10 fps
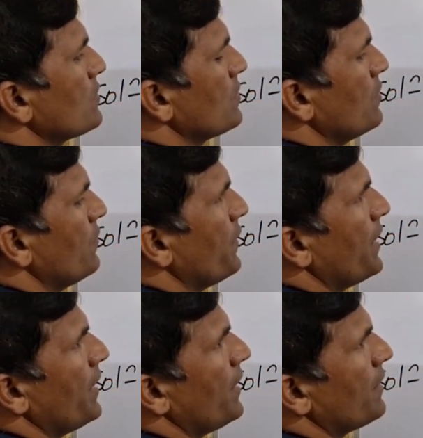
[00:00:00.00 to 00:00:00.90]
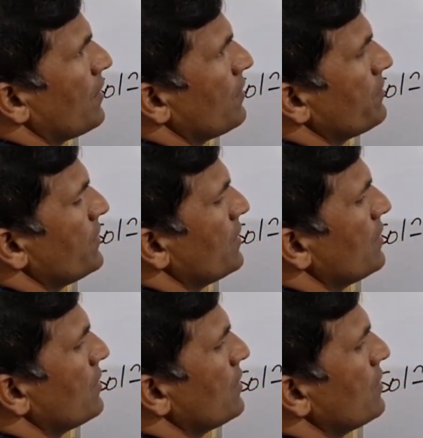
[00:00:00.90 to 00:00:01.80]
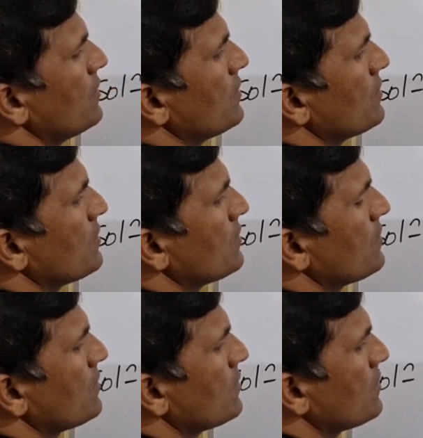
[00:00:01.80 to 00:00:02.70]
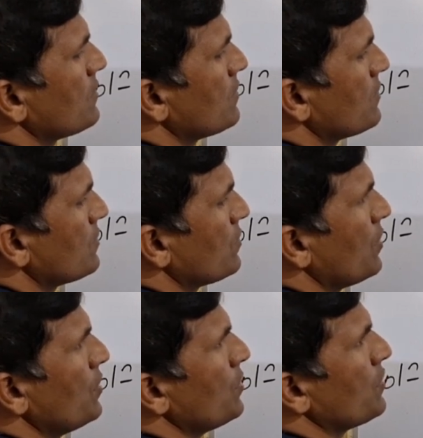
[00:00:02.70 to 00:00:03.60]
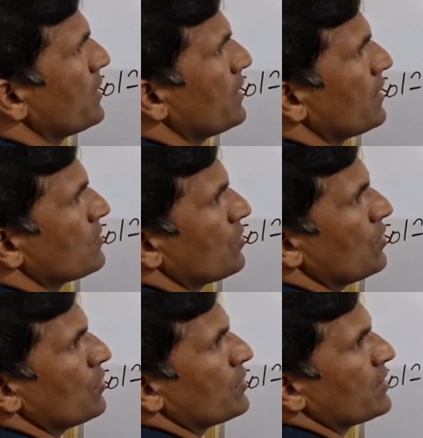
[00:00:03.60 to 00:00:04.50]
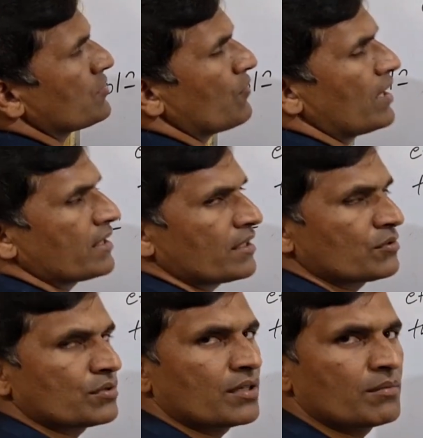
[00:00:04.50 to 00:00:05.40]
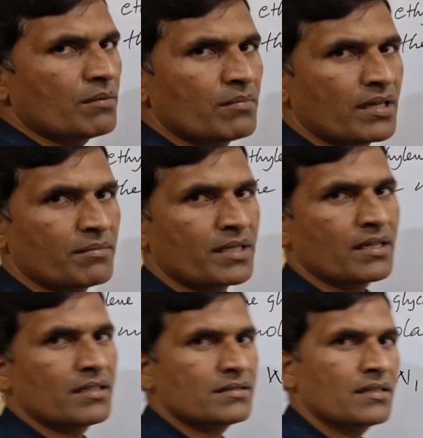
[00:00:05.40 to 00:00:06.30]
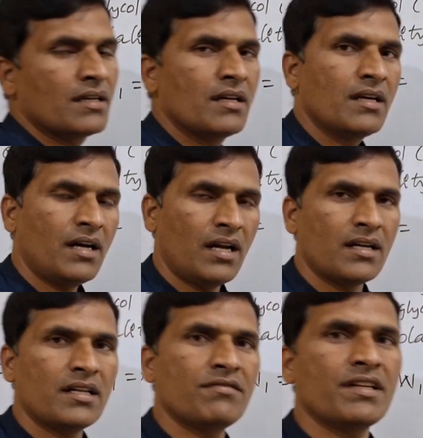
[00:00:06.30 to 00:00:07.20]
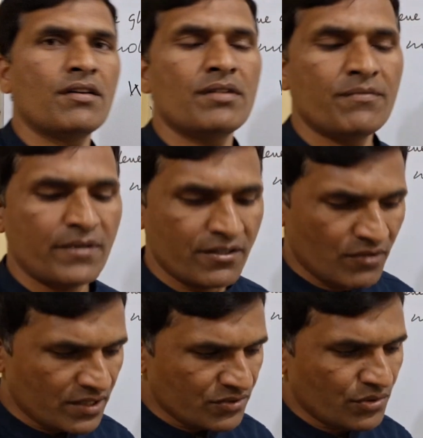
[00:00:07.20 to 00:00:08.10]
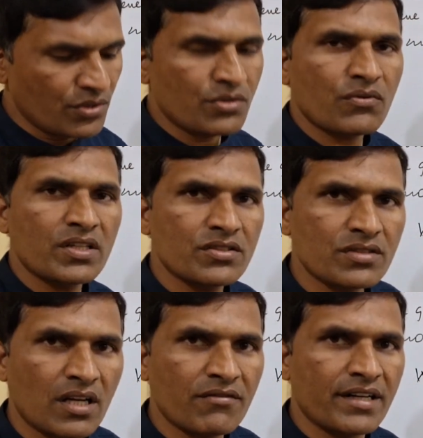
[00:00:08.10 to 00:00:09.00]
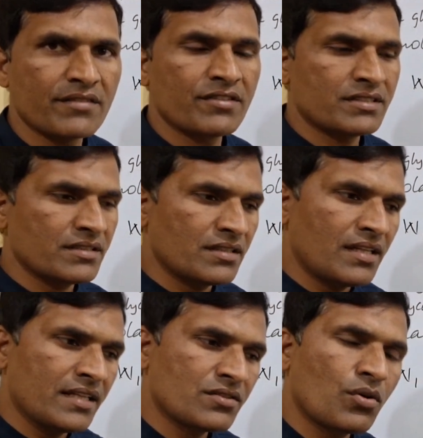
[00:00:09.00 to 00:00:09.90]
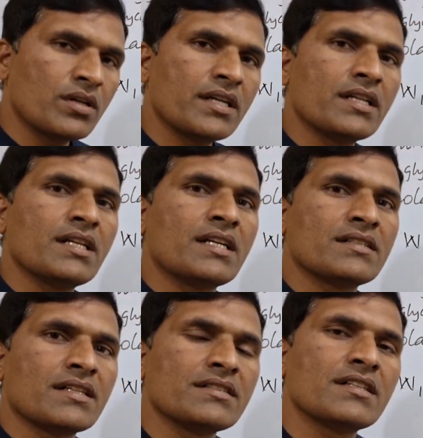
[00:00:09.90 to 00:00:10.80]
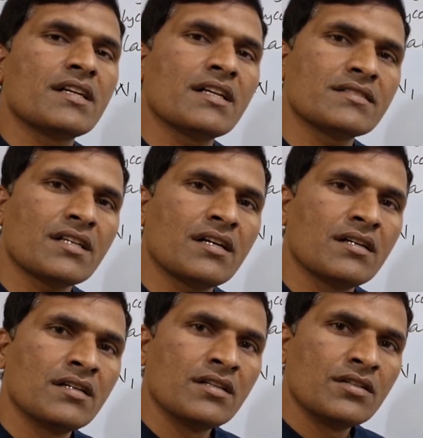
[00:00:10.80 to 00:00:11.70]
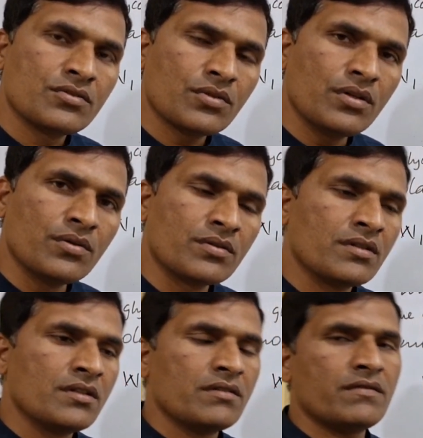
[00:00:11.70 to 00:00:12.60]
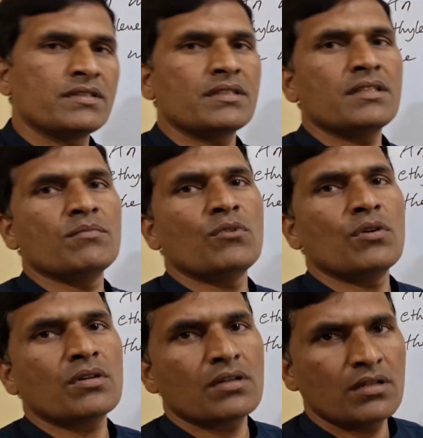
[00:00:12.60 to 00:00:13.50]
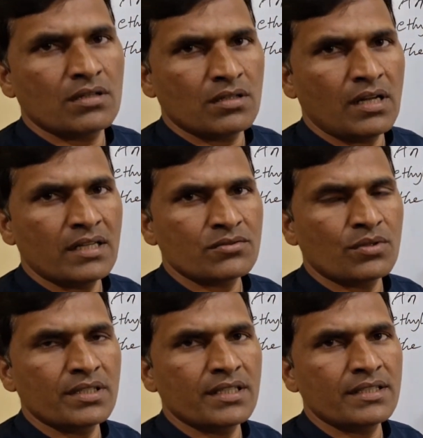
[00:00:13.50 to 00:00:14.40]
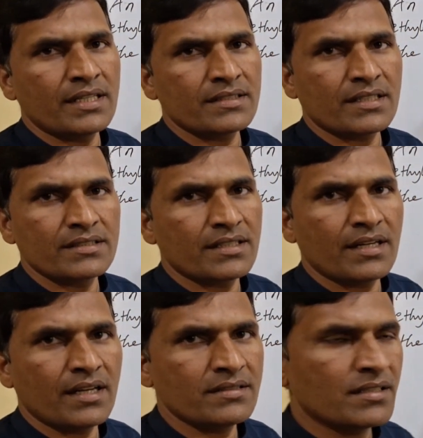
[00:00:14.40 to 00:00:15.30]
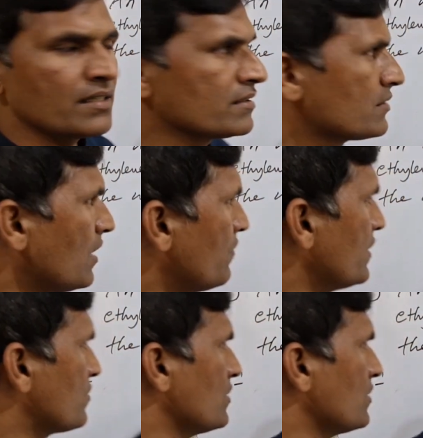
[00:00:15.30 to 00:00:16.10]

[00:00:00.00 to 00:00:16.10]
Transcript: So weight of the solute, here solute is water, you should remember, because already we have defined what is solute, what is solvent. Which is in less quantity, that is considered as a solute, which is in more large quantity, that is considered as solvent.